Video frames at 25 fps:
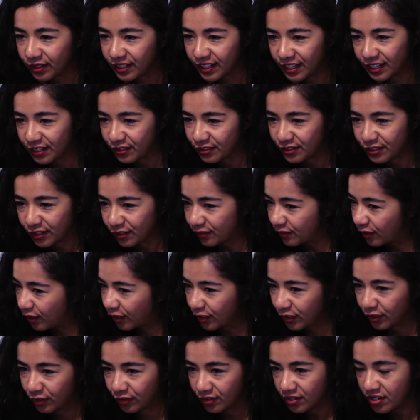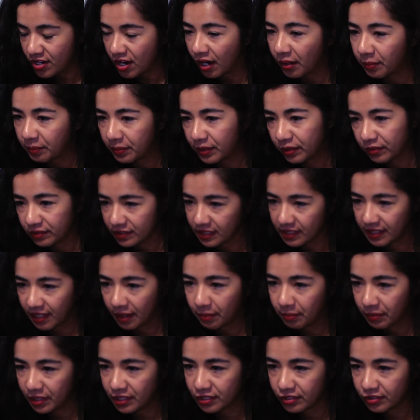working yourself hard, you're not building
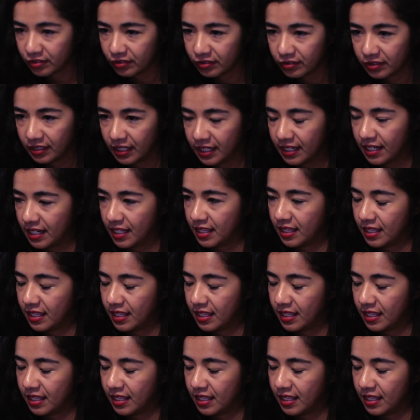that muscle. And